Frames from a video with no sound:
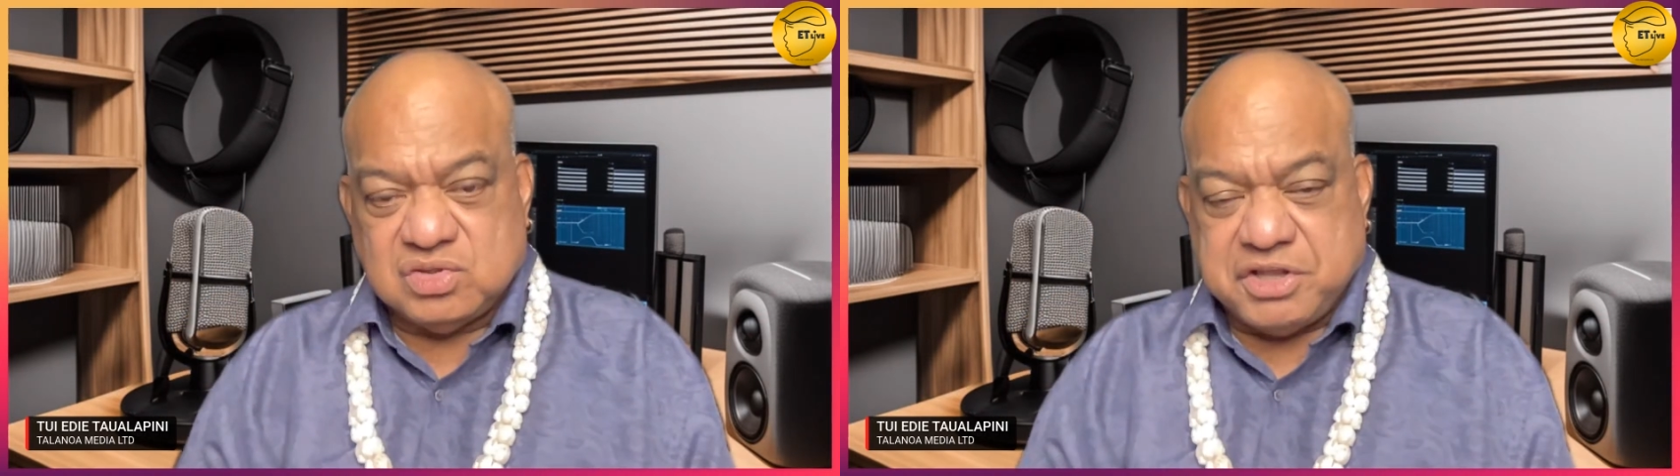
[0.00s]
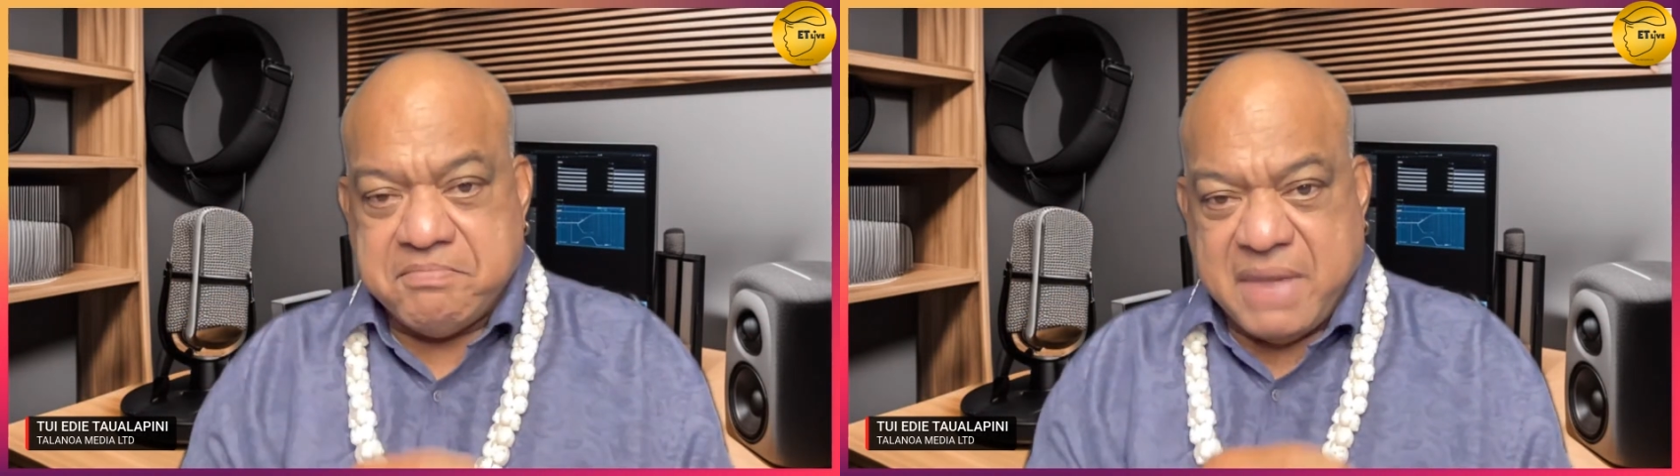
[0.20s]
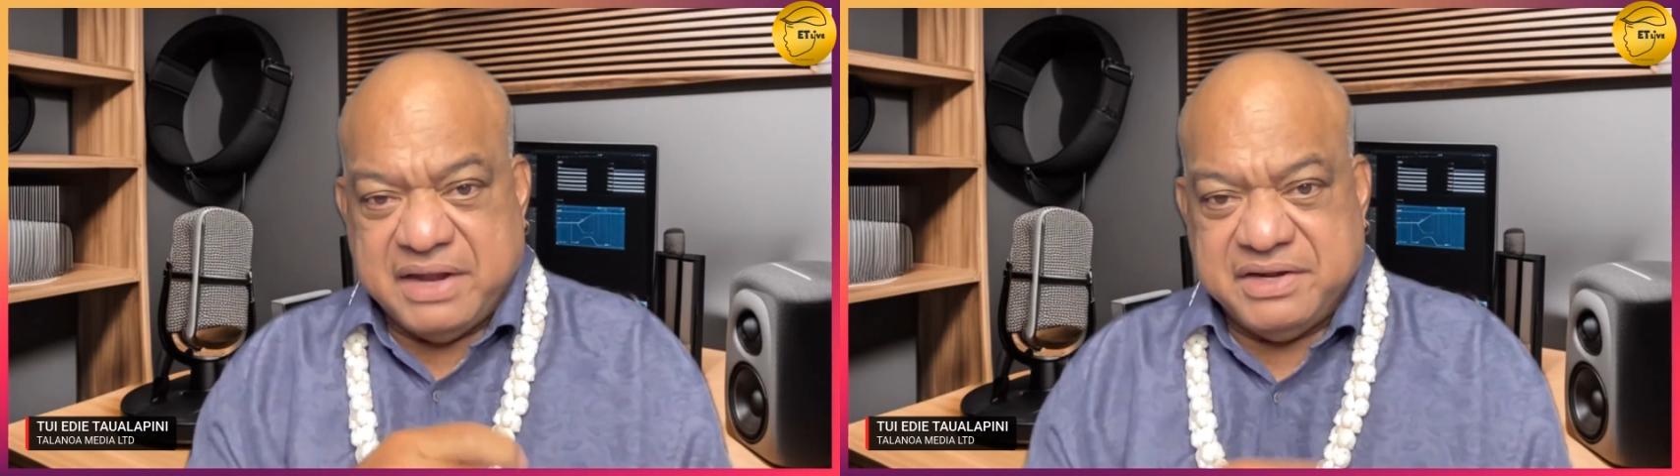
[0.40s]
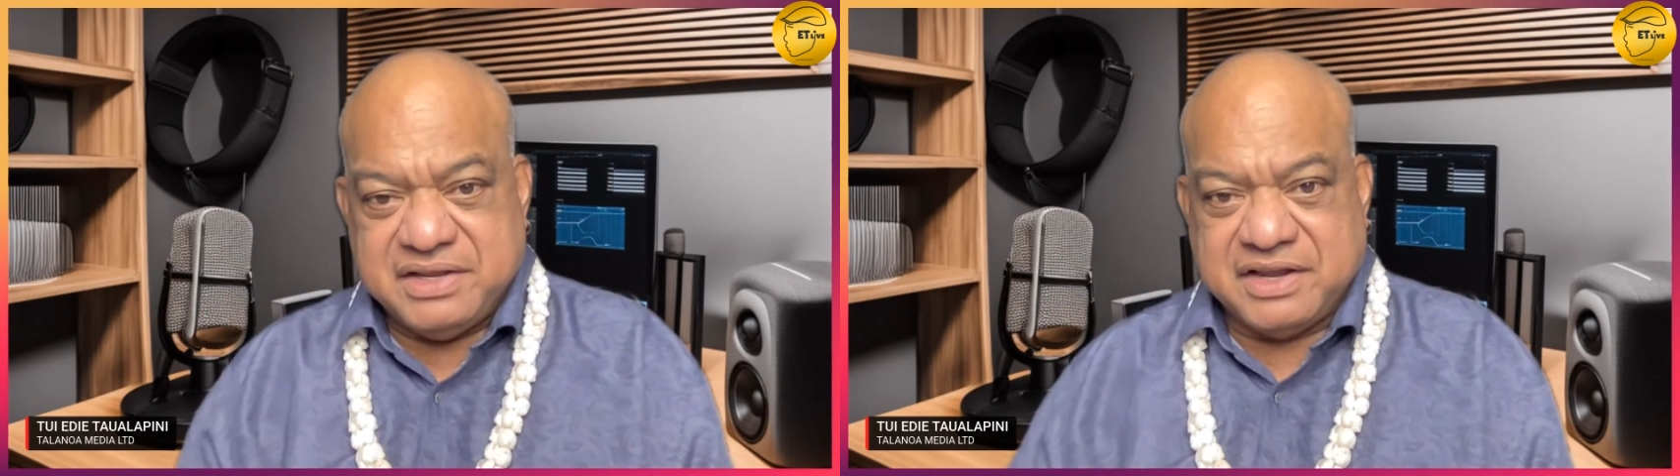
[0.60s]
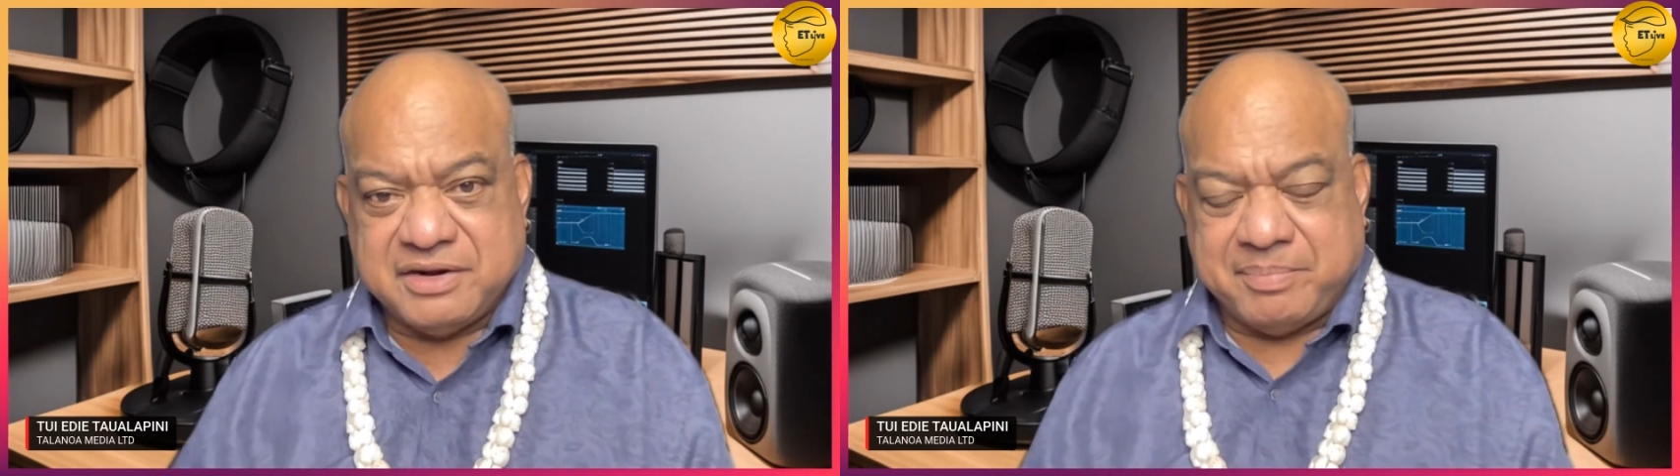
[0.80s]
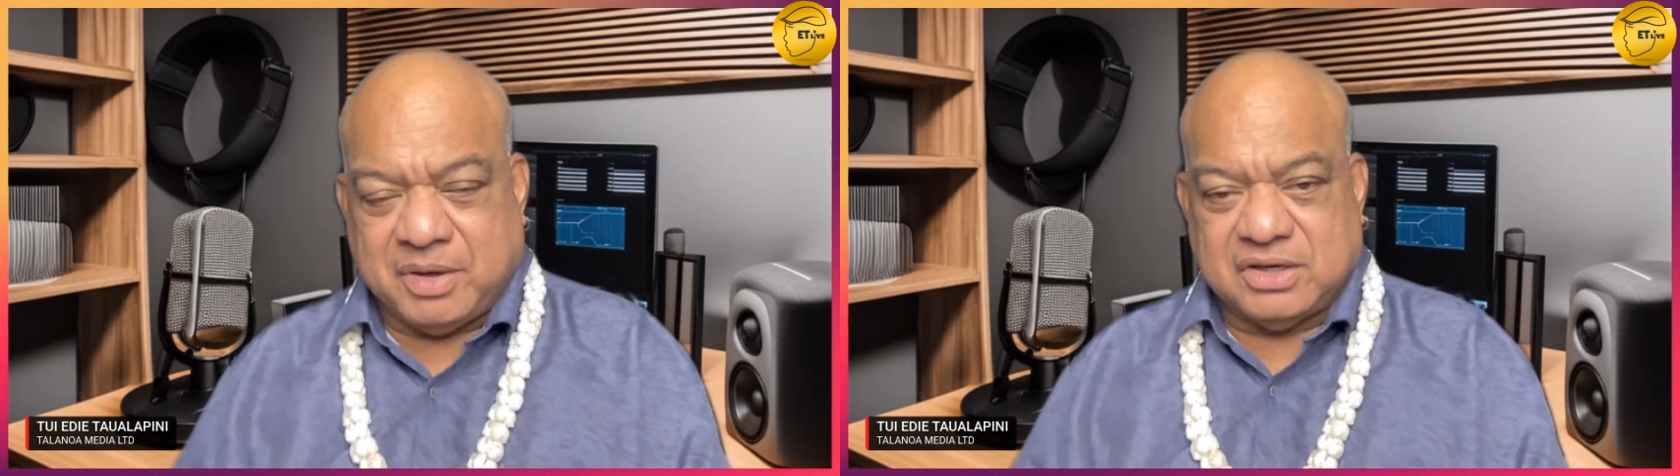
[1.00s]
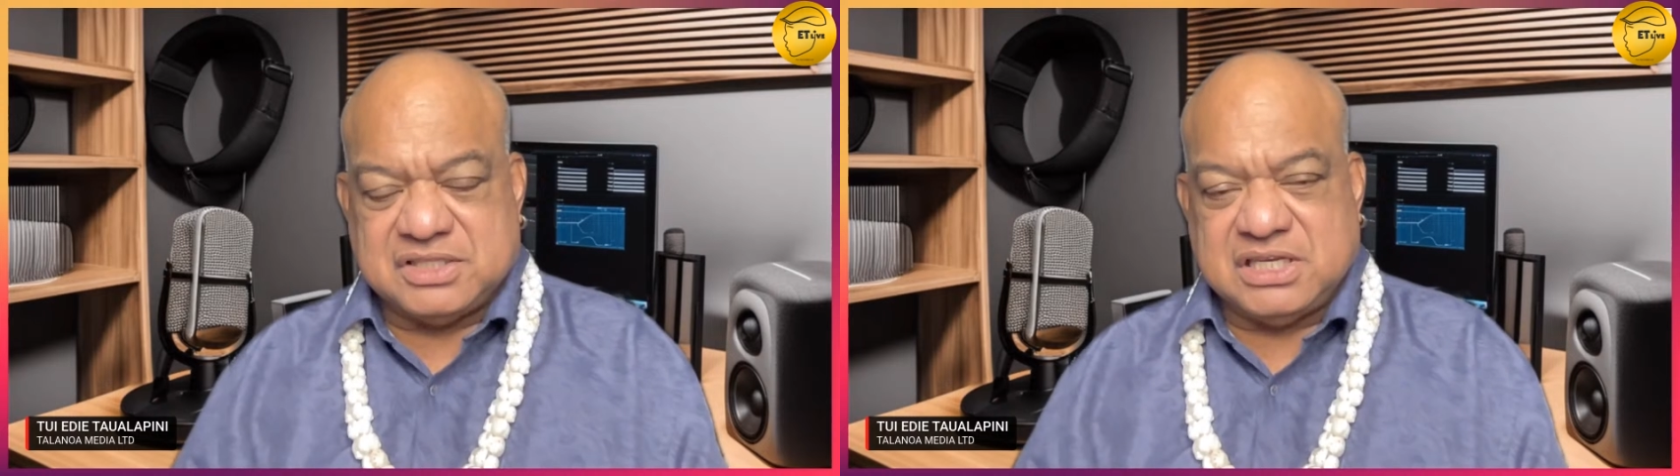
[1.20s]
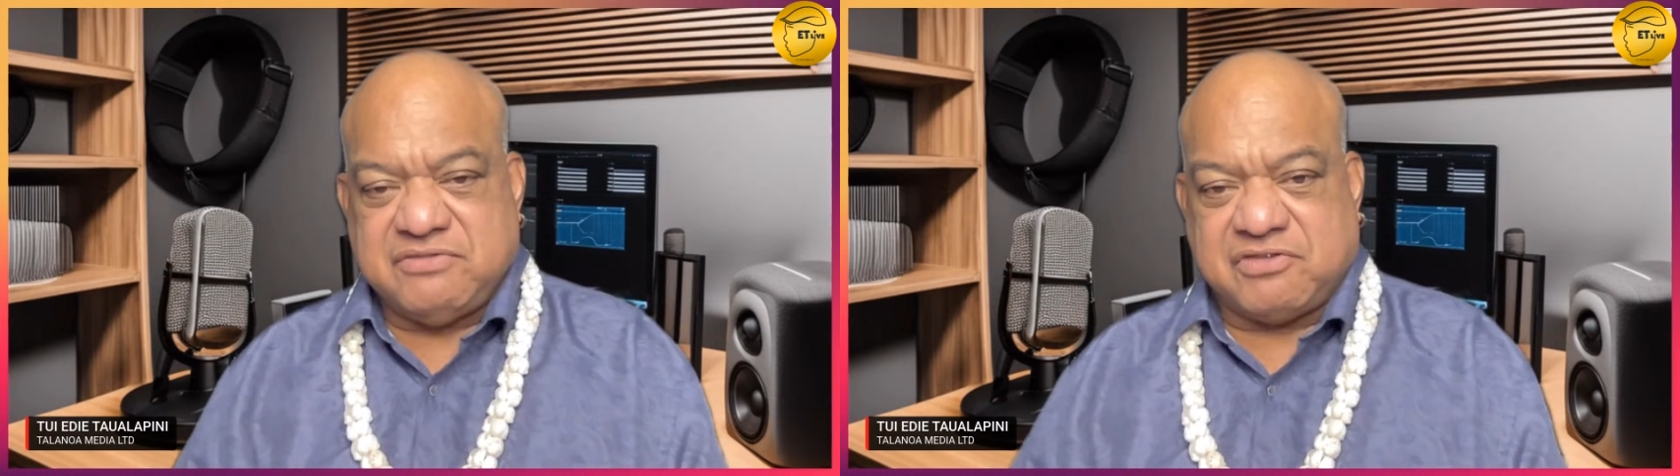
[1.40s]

demanding an apology